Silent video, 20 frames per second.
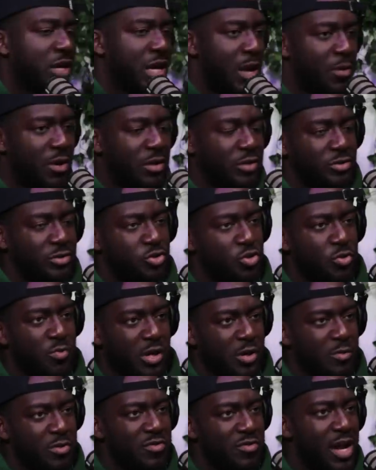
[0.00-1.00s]
Yeah, but trauma
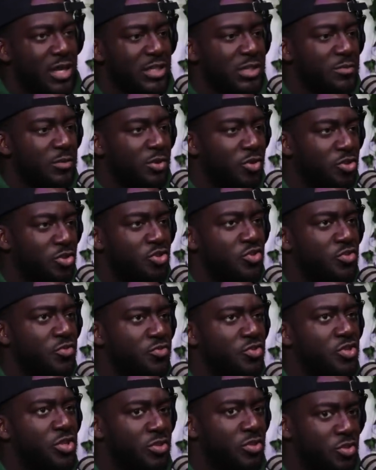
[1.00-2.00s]
could be relaxing because
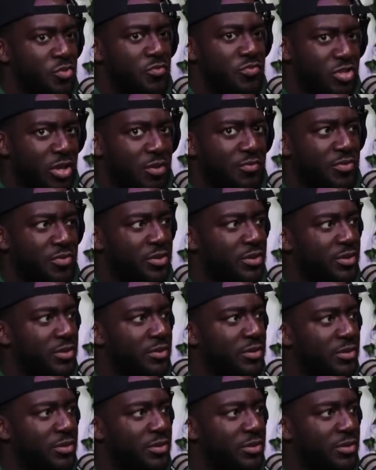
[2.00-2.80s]
you've suffered.